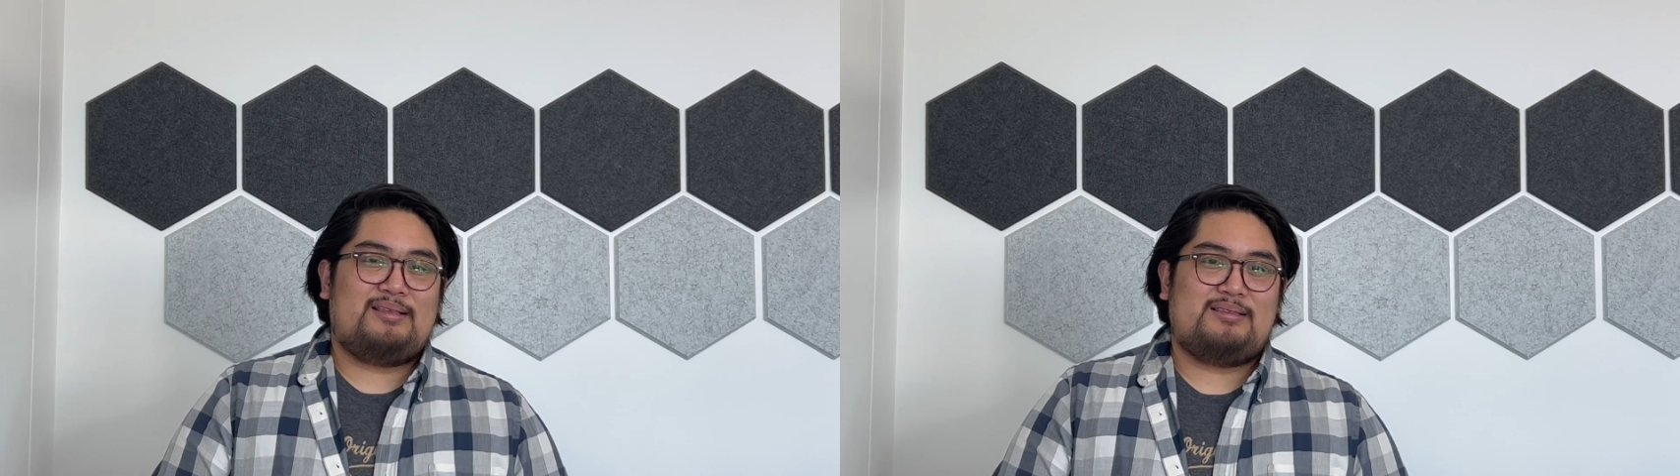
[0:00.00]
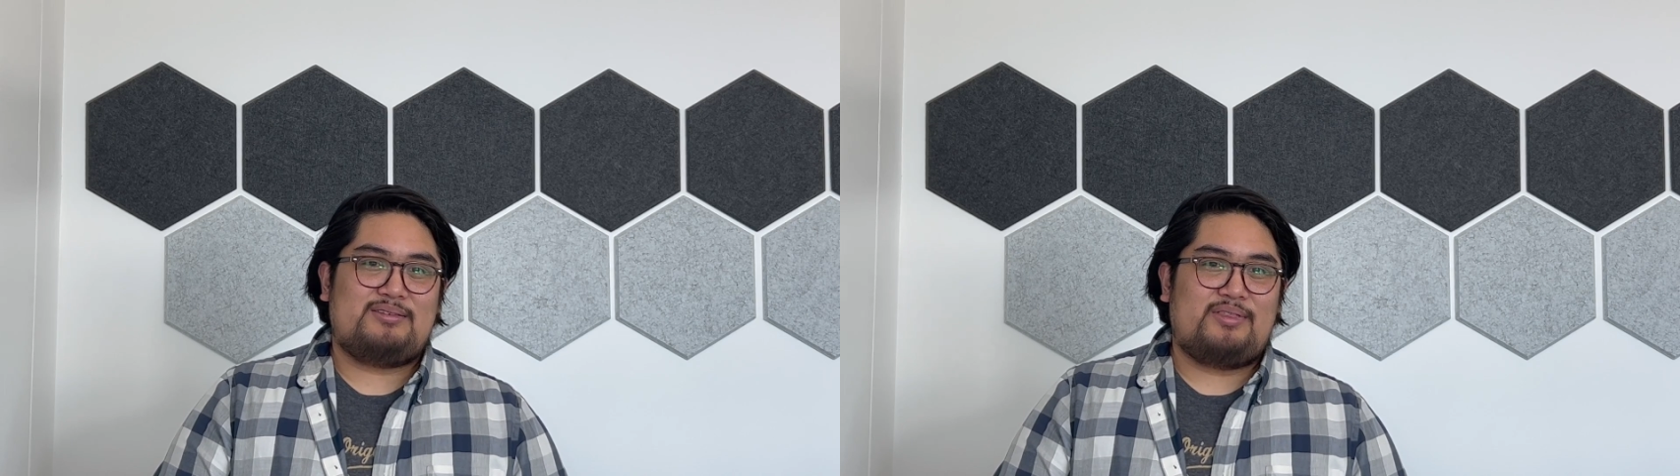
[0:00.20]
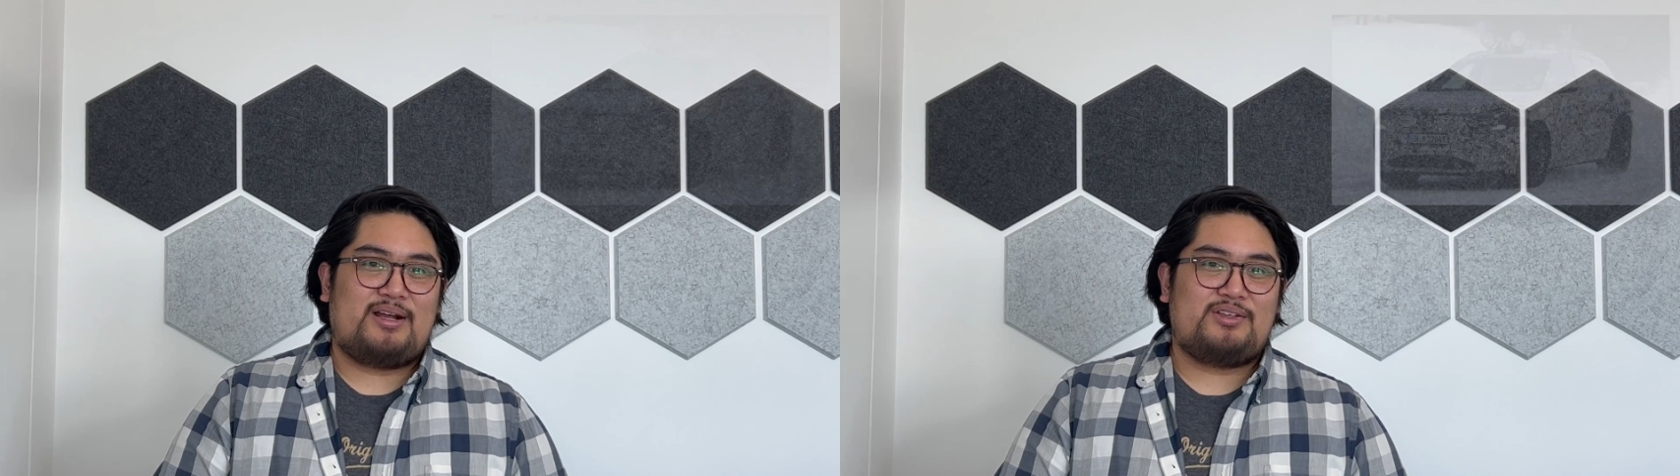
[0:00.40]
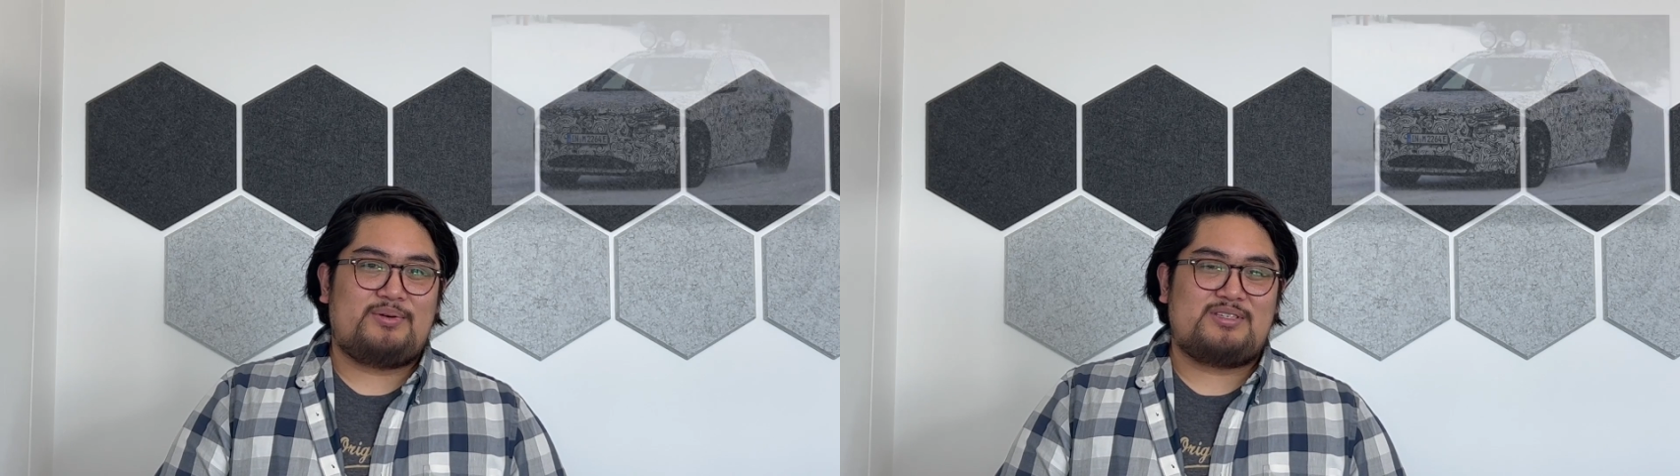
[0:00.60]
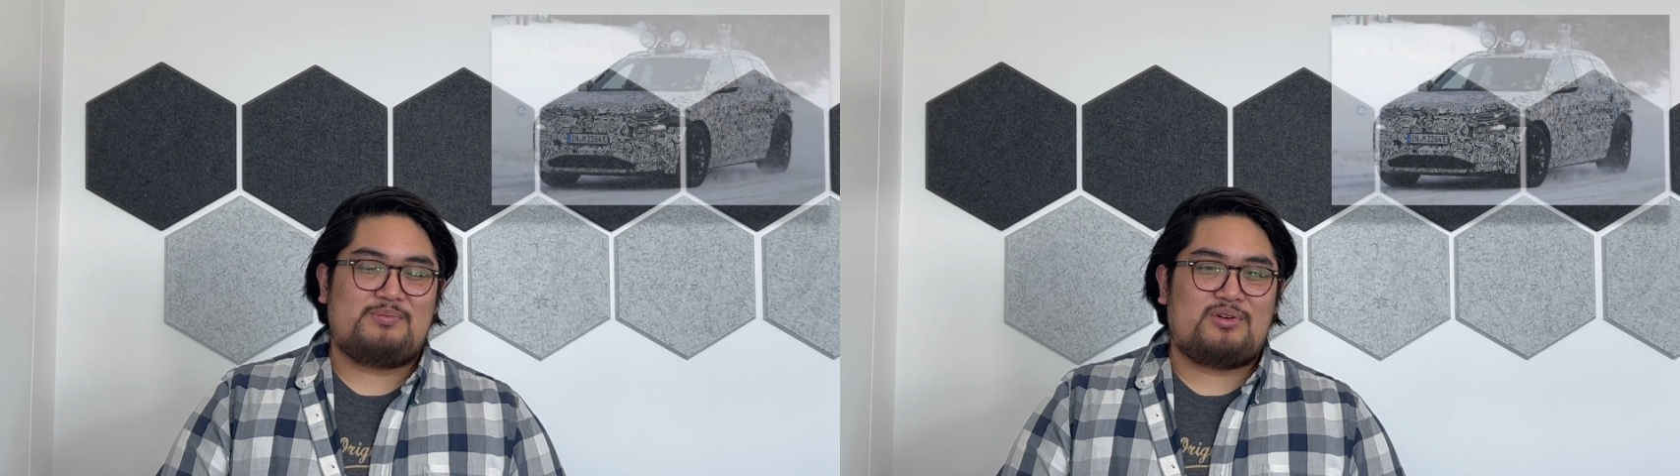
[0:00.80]
So they're
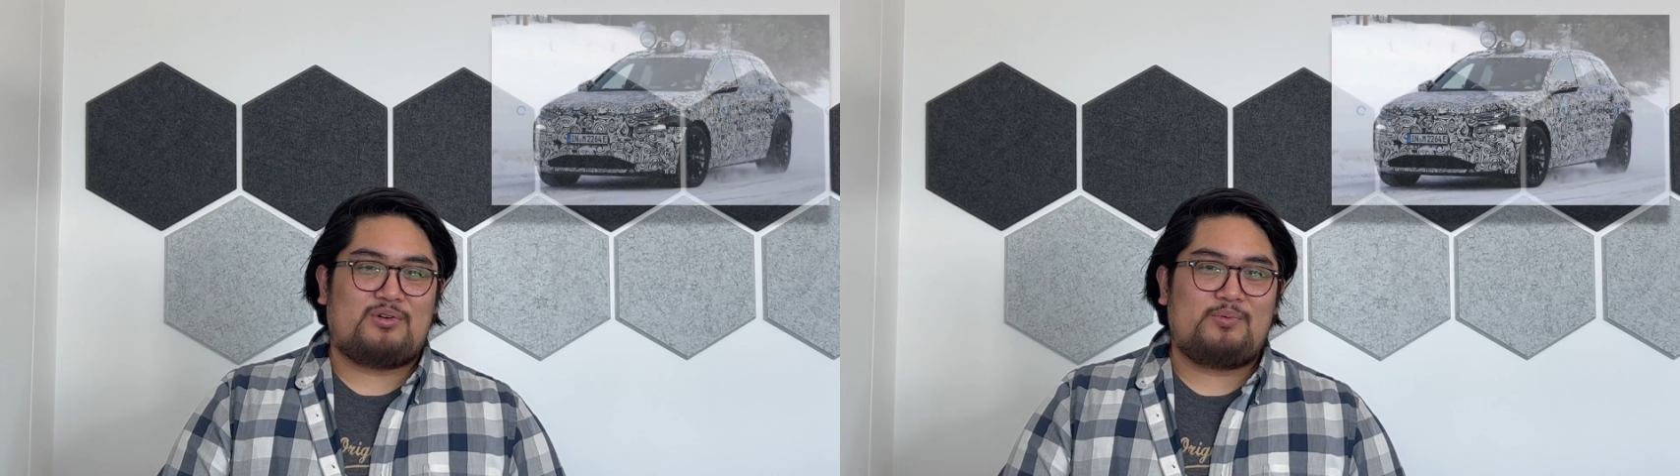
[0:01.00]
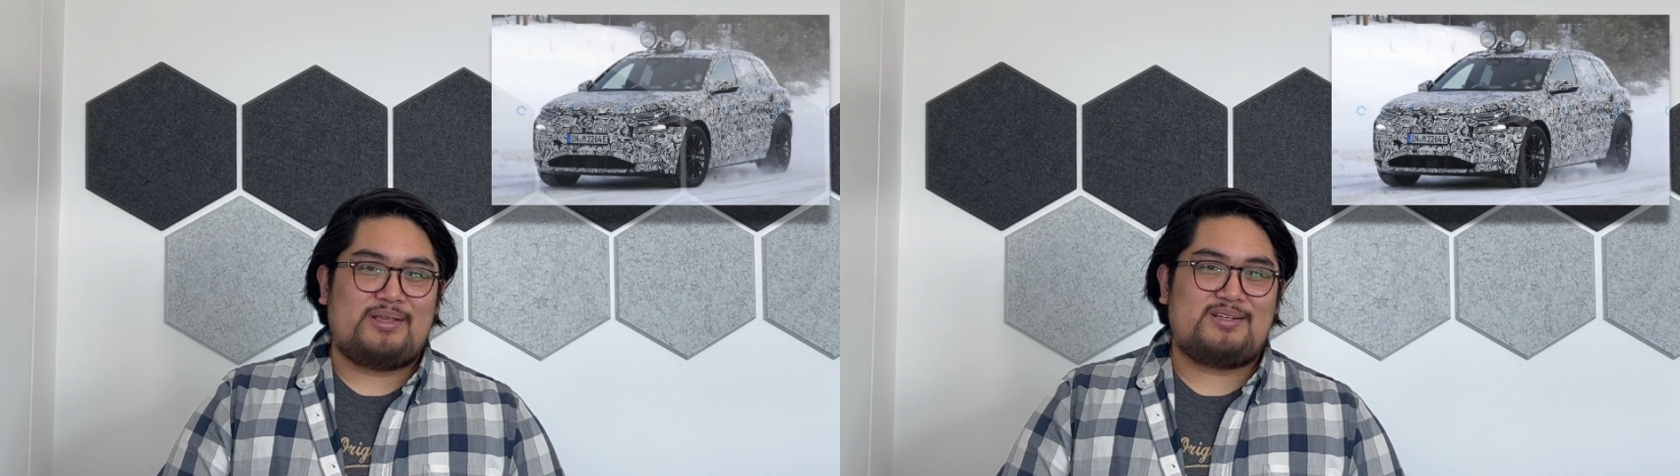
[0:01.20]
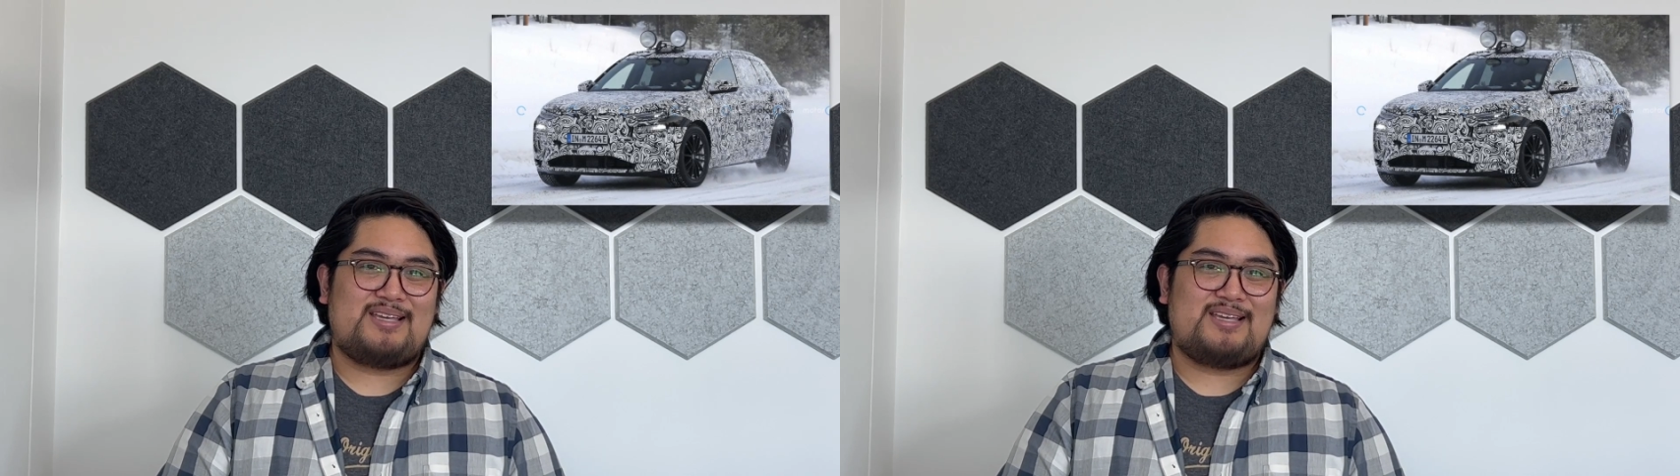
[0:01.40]
doing some cold weather